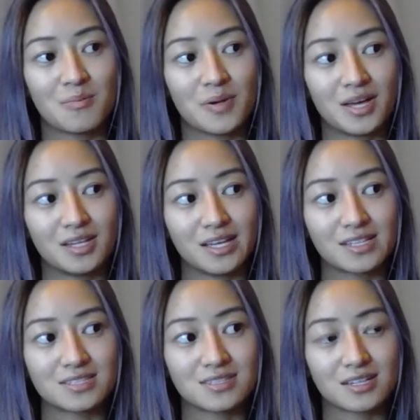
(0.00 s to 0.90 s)
But
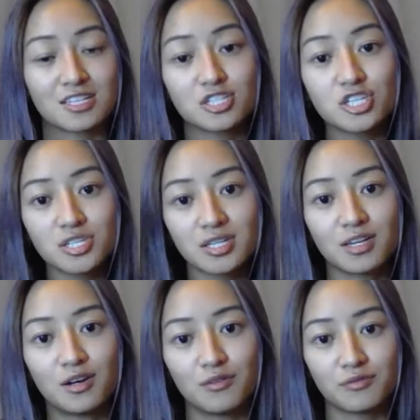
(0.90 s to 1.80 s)
it's the
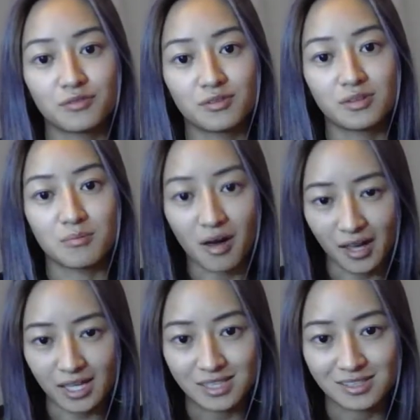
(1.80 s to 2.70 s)
conditioning of the
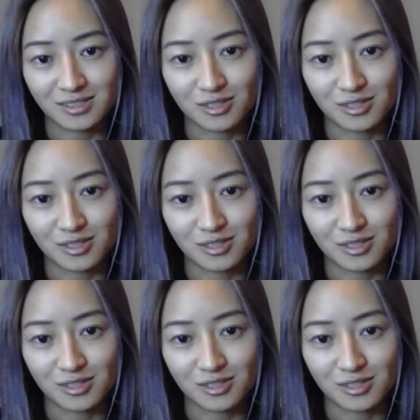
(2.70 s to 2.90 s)
mind.